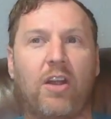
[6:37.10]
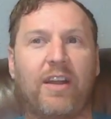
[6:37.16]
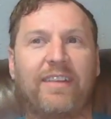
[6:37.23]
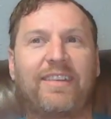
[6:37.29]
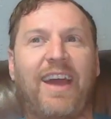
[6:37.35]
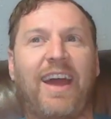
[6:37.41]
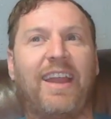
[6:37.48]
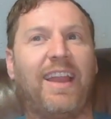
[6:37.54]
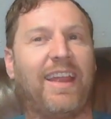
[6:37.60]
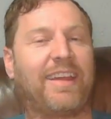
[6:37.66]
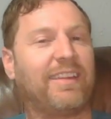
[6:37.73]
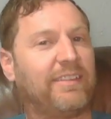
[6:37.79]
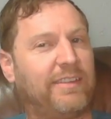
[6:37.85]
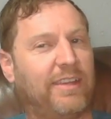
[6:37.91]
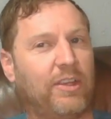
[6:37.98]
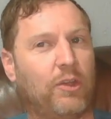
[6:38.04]
it's kind of like
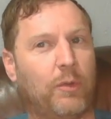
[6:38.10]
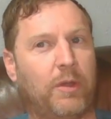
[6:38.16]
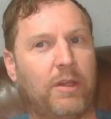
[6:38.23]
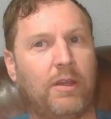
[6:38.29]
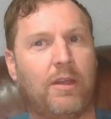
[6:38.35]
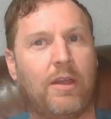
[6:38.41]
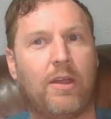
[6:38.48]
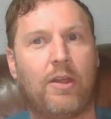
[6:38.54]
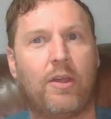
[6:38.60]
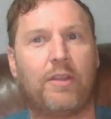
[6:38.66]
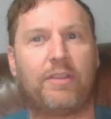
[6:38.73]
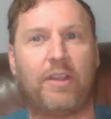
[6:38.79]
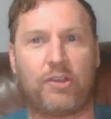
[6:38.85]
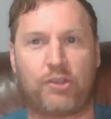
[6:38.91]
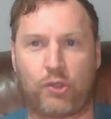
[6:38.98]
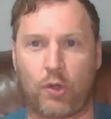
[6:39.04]
continuing.
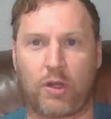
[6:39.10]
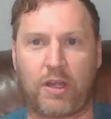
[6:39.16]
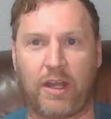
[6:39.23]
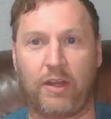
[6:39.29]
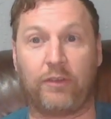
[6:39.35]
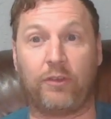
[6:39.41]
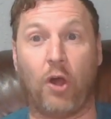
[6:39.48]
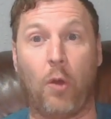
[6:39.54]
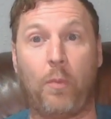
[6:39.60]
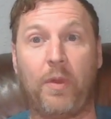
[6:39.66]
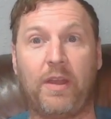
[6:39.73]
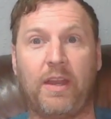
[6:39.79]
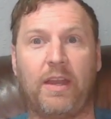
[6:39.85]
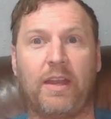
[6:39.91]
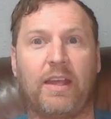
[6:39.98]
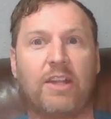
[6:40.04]
The shortcut is
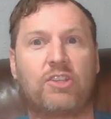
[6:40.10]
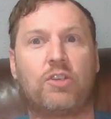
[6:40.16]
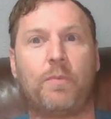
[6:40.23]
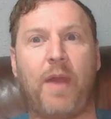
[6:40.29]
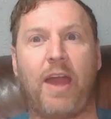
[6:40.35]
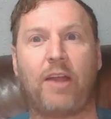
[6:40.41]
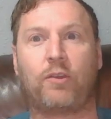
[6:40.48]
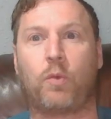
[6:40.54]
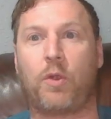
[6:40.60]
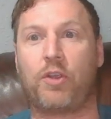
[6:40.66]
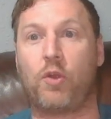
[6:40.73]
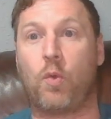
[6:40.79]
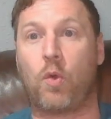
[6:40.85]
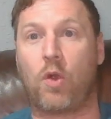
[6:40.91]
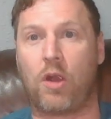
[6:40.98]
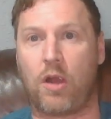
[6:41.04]
open and it gets you back to where
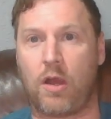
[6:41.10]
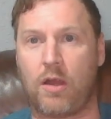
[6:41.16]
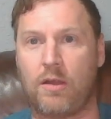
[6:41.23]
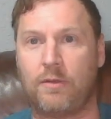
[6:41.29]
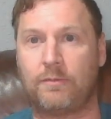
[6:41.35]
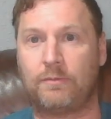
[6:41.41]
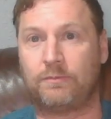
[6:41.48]
you were.